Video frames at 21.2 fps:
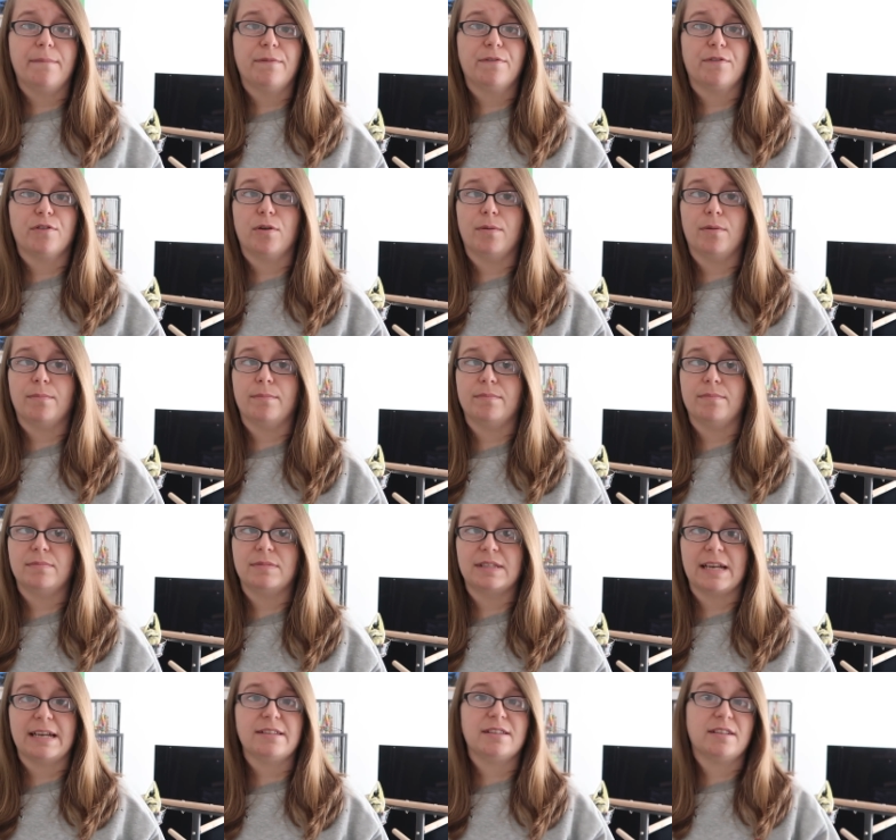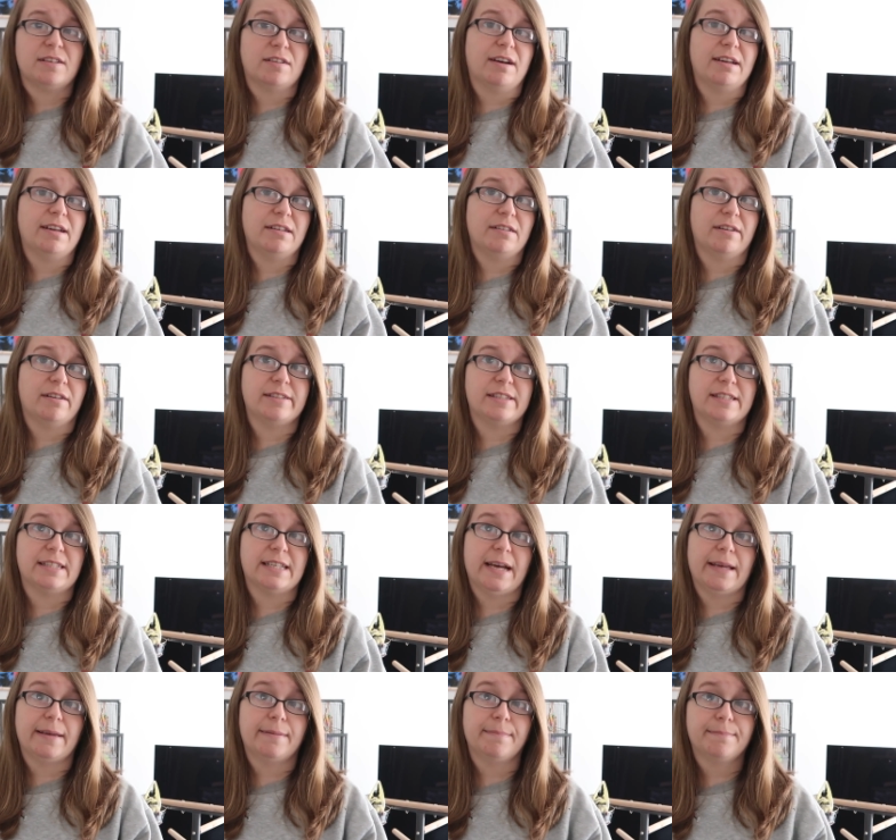from day to night and night to
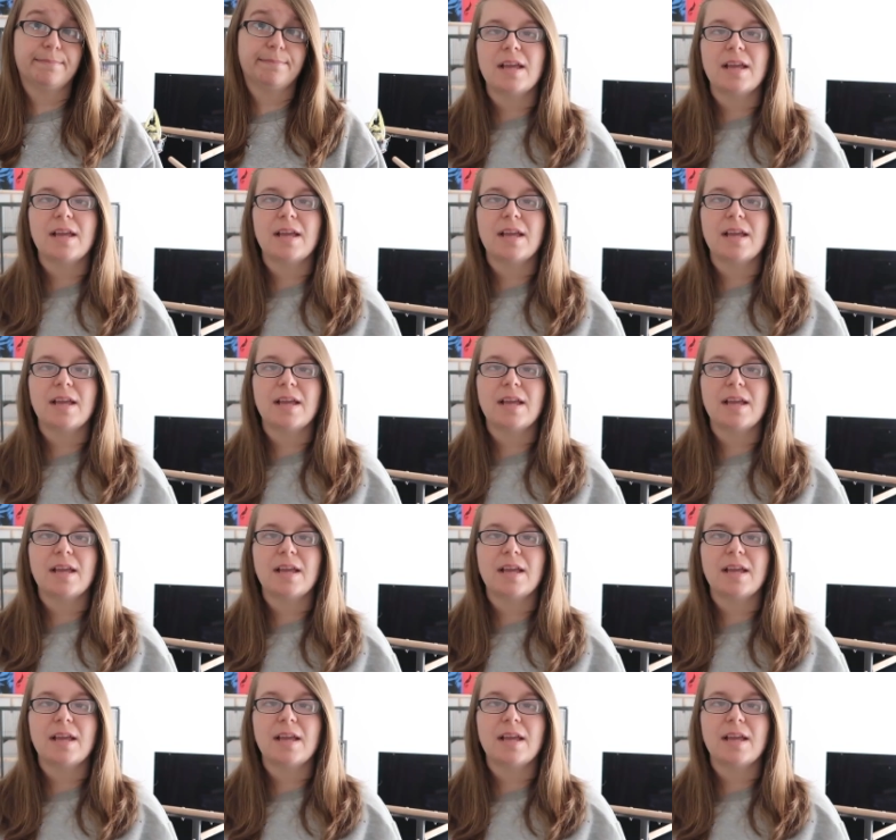day.